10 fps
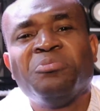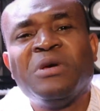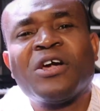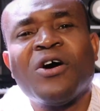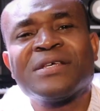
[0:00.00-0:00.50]

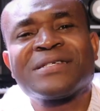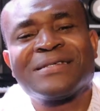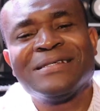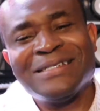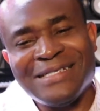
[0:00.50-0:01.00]

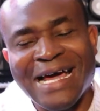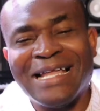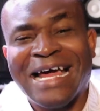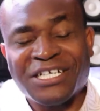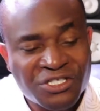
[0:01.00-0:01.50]
because they
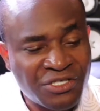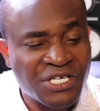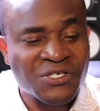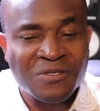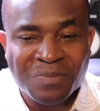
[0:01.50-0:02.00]
are like
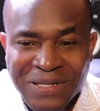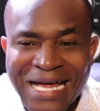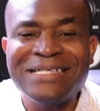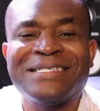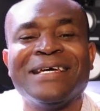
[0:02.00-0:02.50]
trees
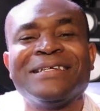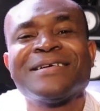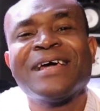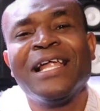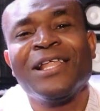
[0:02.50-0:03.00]
planted
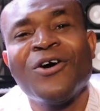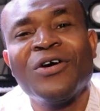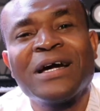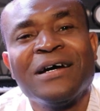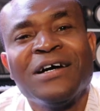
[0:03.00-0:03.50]

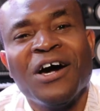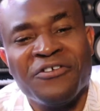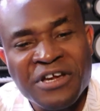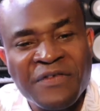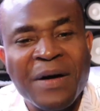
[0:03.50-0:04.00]
along
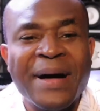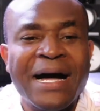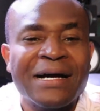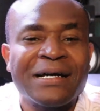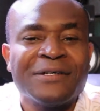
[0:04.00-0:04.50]
a
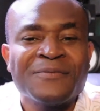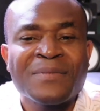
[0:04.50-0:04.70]
riverbank.